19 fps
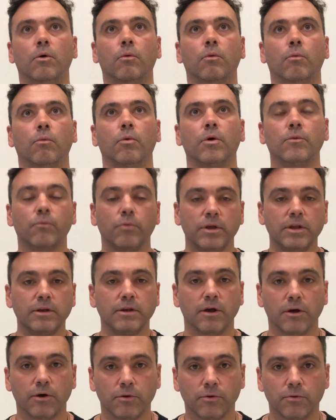what we
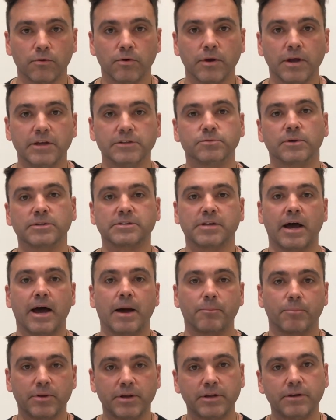know is what's
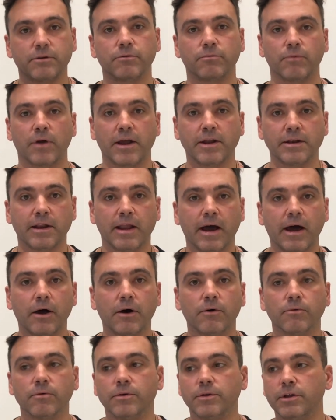happening right
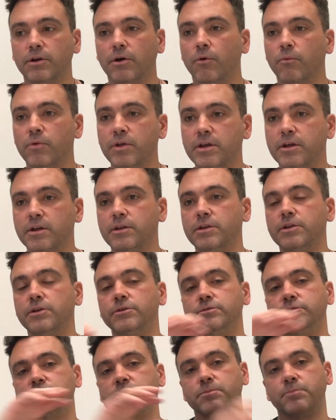now. You know, we can
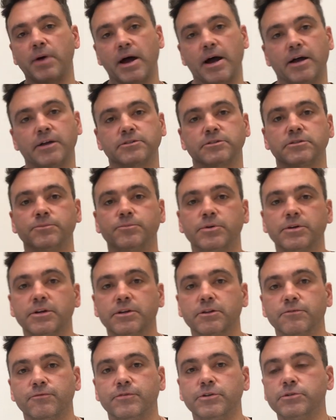use the past to
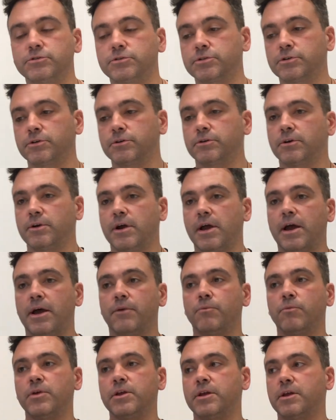predict the future,
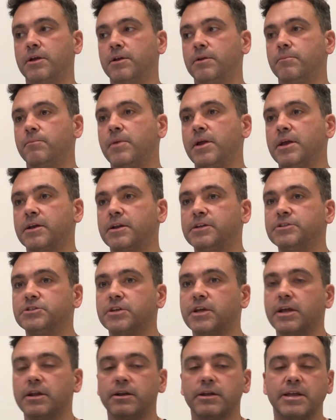and we can make an
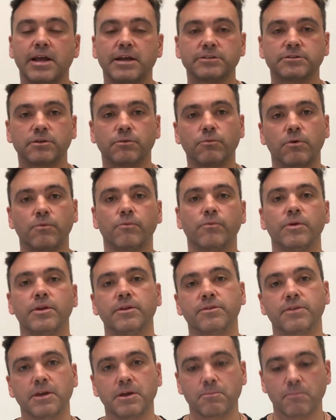educated guess on what we
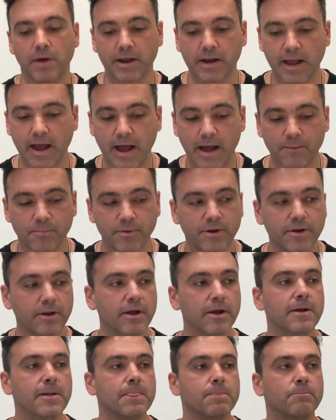think might happen.
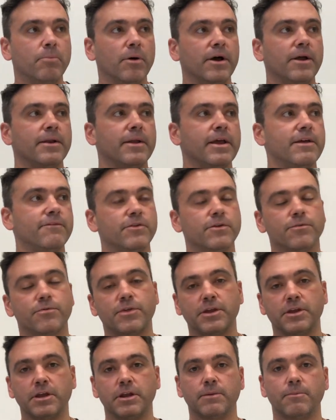But if you're
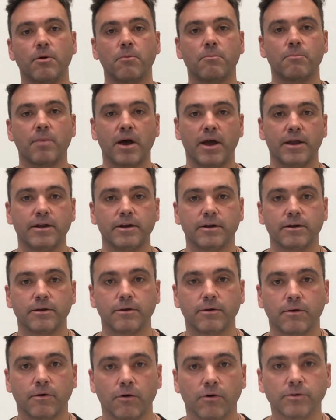thinking about buying
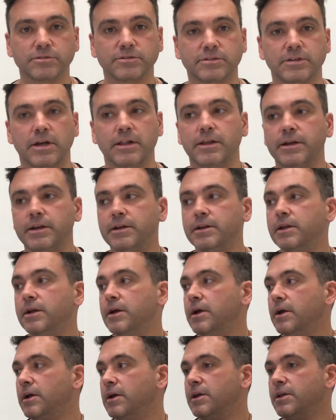or
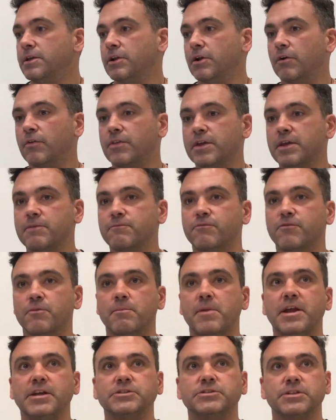selling, you know, the
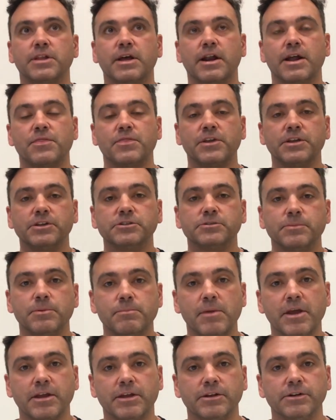information that I think you should be
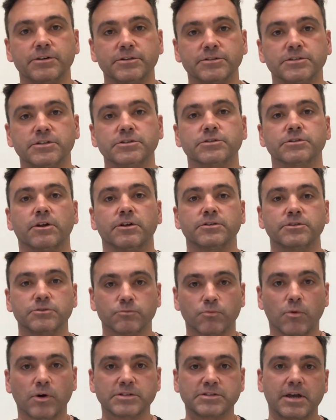making your decision on is
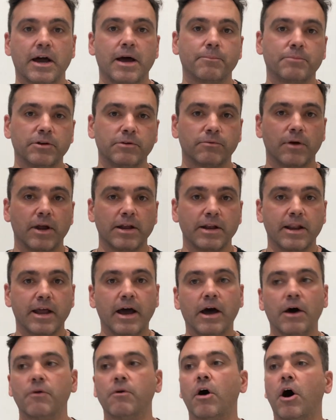what's happening right
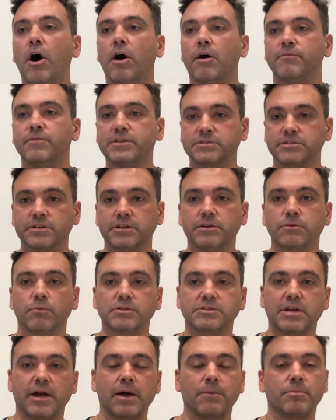now. Obviously,
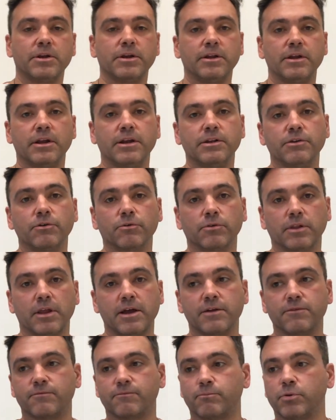what's happening in your
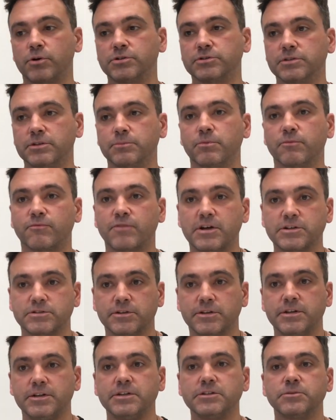life, personally,
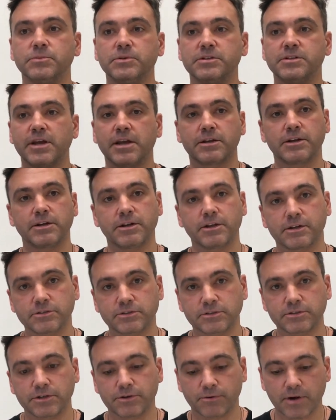professionally, needs to be taken into
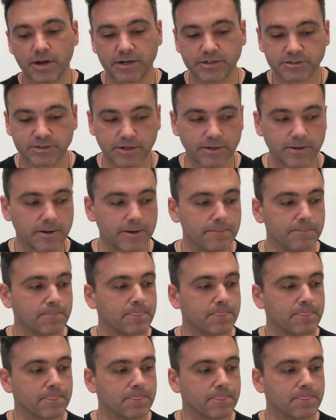consideration.